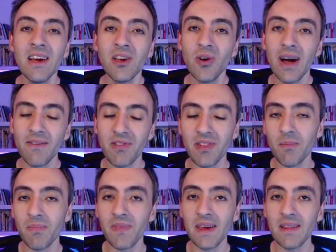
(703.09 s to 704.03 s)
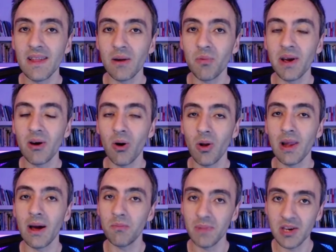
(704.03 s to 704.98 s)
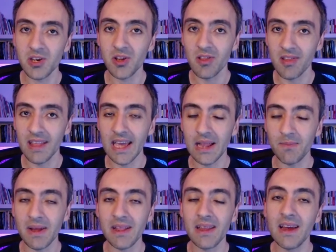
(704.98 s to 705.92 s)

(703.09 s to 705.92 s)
you have something that we call a mission statement.